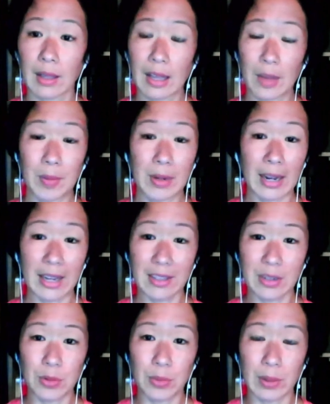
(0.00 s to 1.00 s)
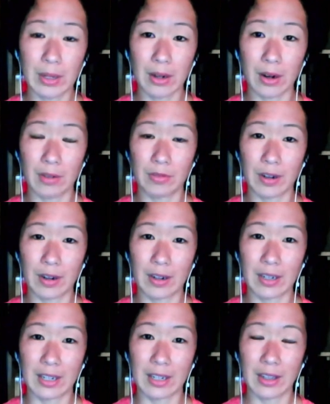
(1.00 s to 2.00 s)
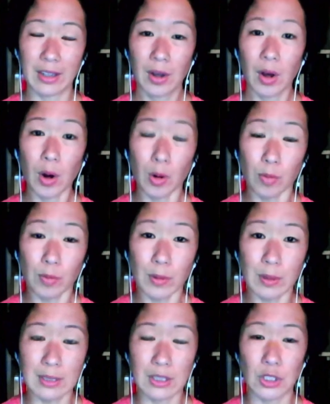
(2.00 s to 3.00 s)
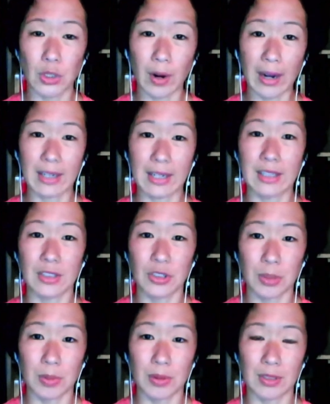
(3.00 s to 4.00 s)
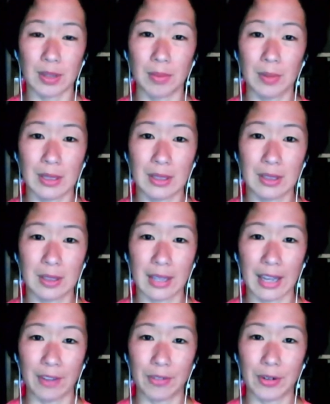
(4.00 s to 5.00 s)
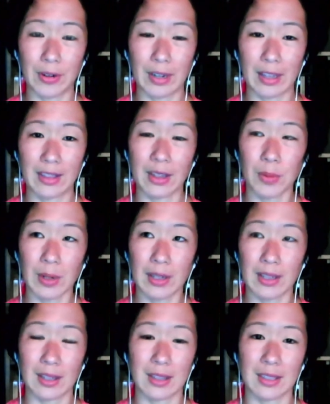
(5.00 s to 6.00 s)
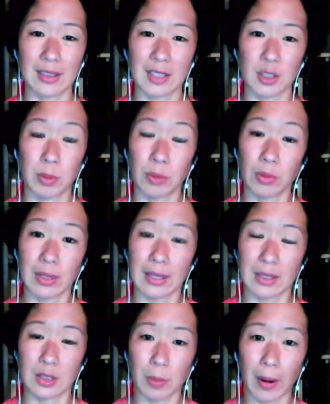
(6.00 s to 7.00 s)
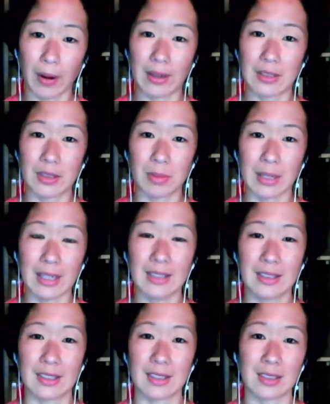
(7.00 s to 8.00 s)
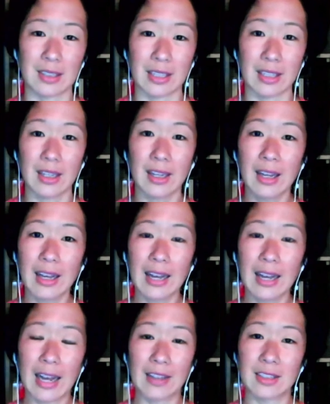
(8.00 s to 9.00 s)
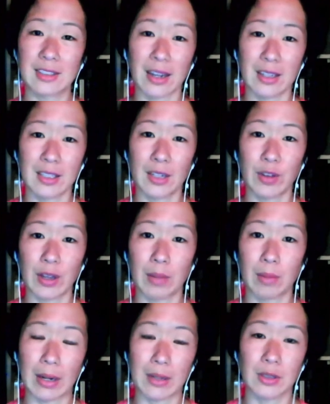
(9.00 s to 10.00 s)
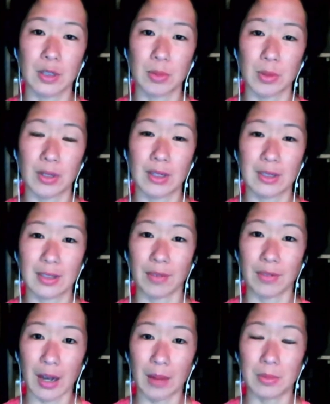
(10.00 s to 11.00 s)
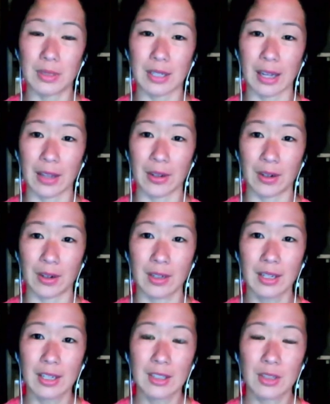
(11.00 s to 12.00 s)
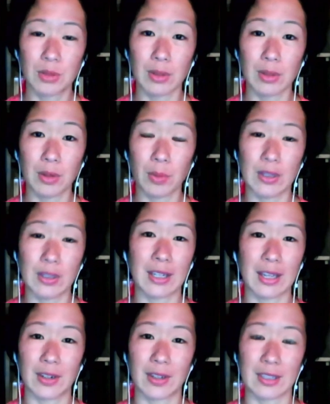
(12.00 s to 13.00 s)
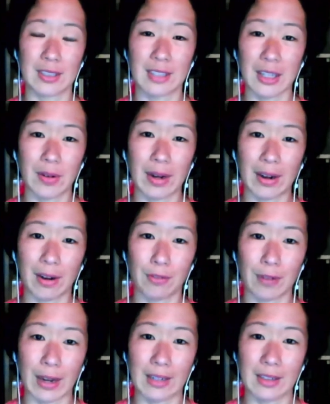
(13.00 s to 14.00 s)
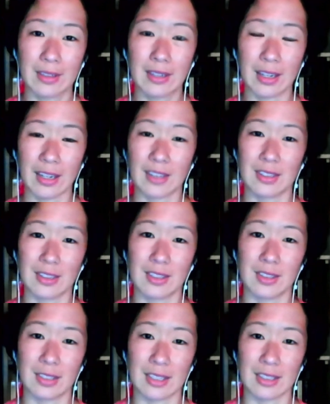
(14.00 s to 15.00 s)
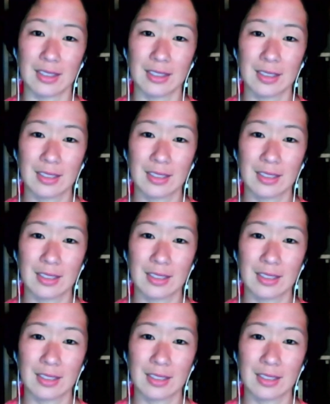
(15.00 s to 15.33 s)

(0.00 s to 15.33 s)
I mean, I think we are very hopeful to try to contribute something to the effort. I think one of the things that's been really inspiring to me is to see how the scientific and medical communities have come together to really work together and accelerate our fight against this disease.